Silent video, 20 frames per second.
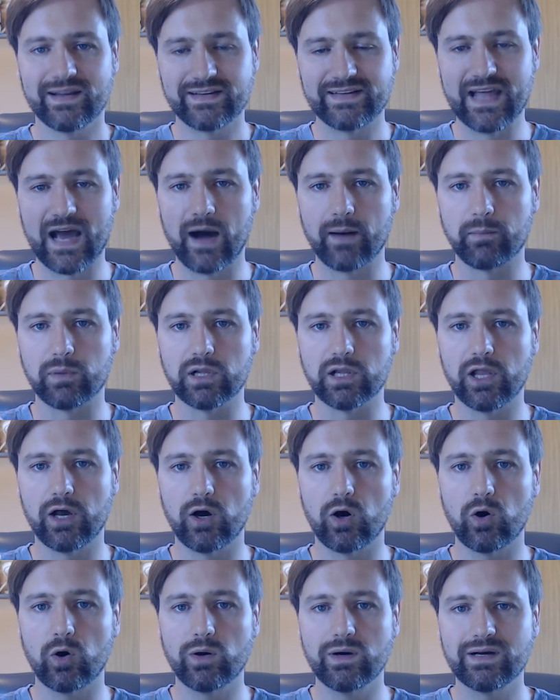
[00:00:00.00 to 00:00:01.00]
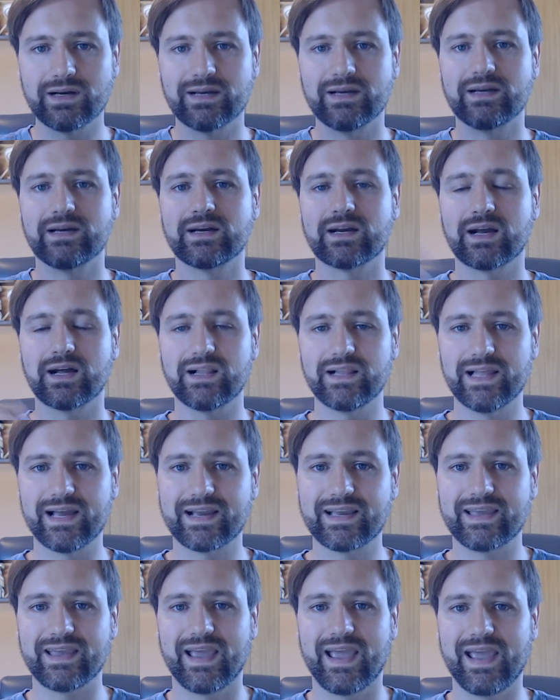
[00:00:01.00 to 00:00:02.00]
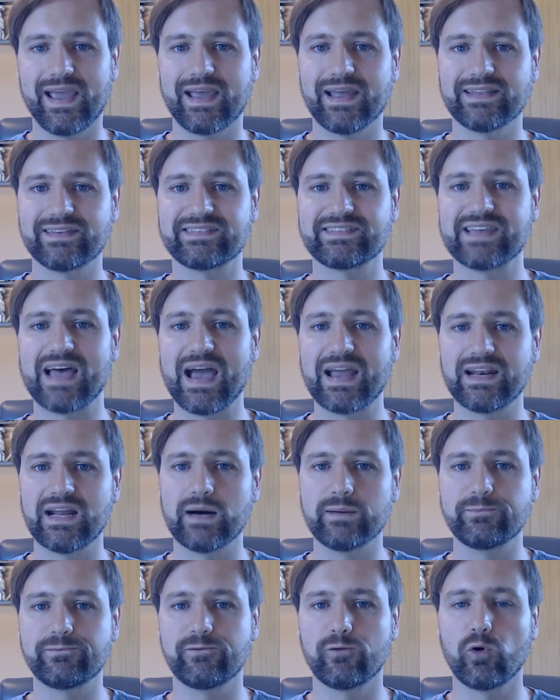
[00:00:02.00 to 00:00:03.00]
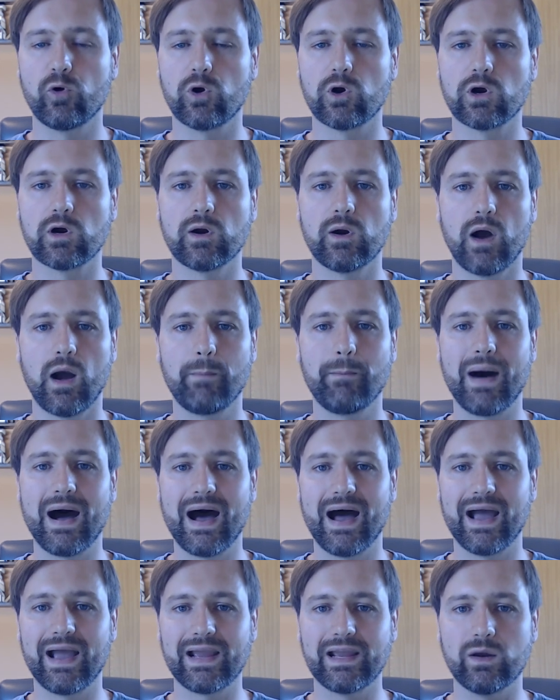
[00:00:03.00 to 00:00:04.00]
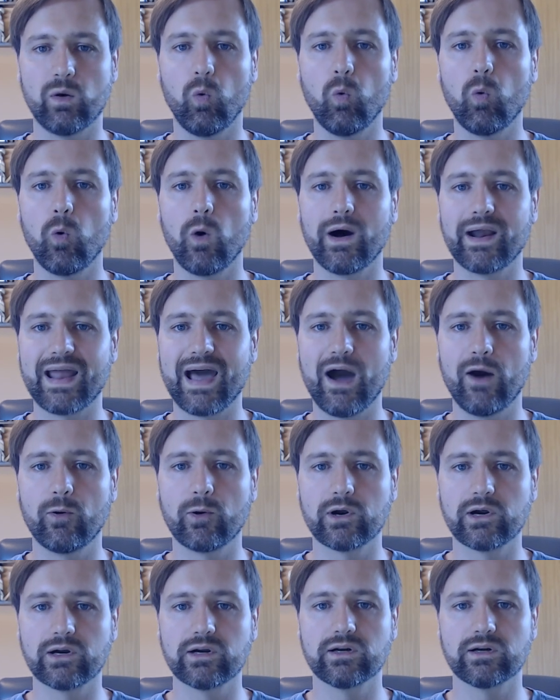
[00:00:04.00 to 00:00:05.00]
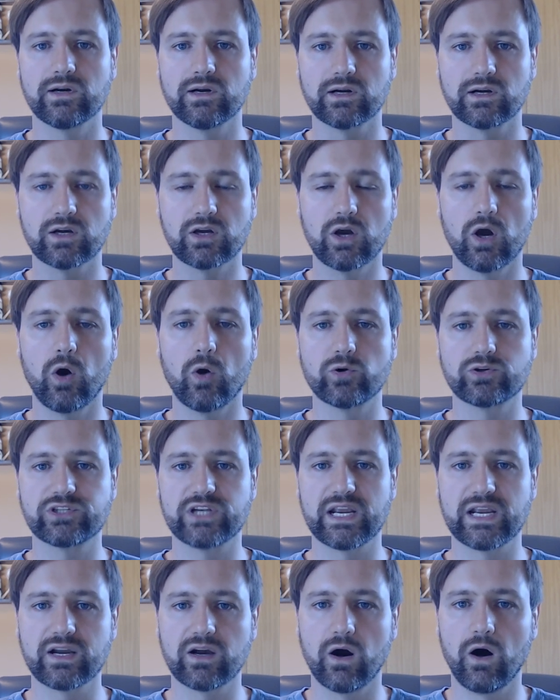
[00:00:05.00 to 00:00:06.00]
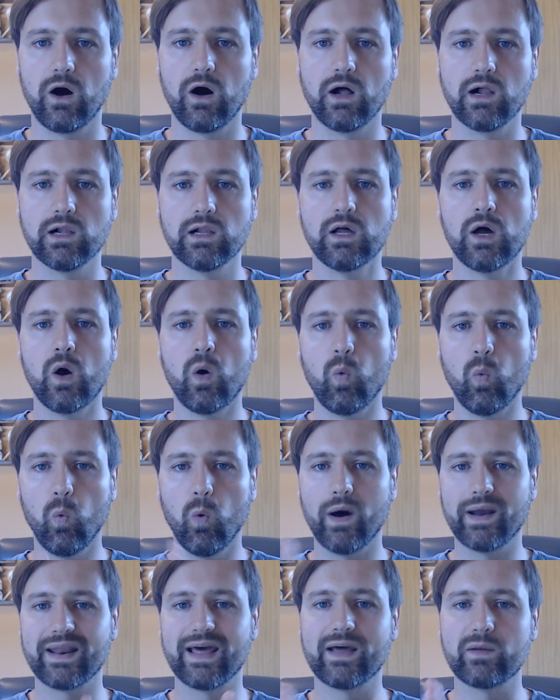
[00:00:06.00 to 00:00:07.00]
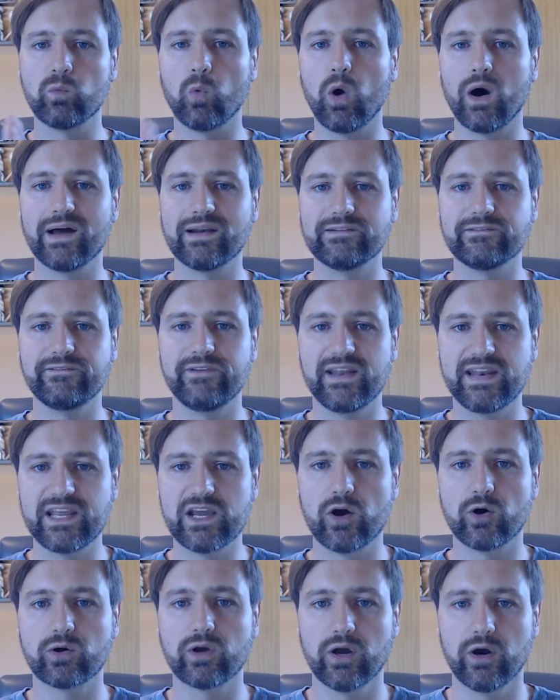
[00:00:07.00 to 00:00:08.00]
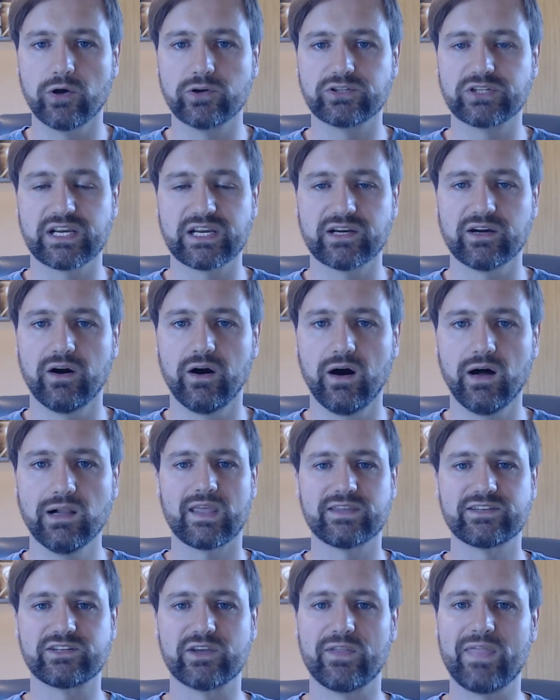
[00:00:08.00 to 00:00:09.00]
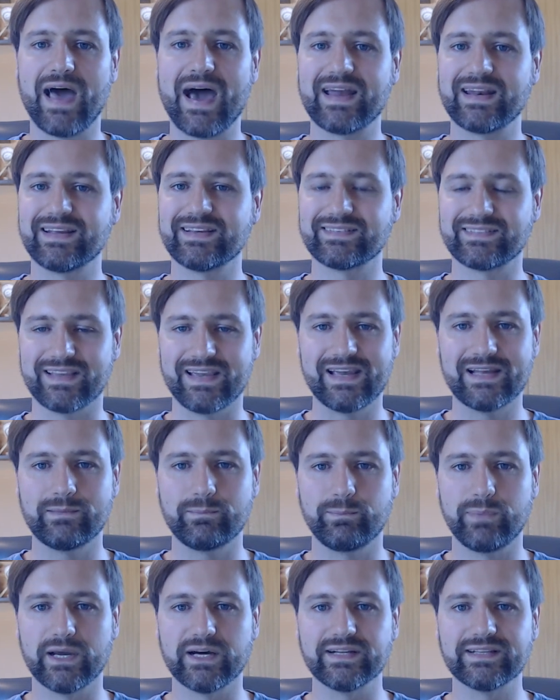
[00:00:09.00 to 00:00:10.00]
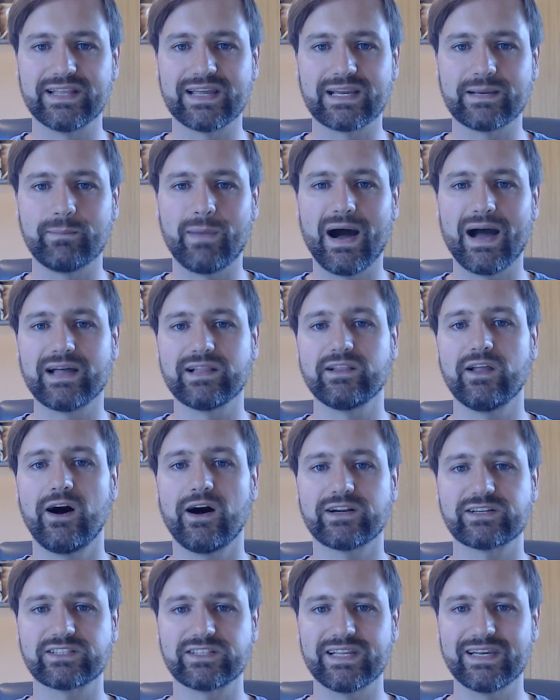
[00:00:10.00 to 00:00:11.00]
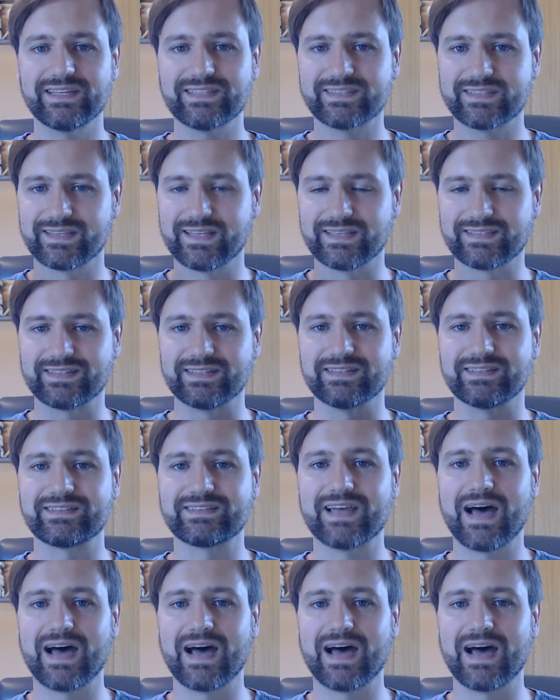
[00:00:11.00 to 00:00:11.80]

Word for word: Down below, click and sign up for my one-hour coaching call, one-on-one video coaching call. So that is it, building my launch list. This is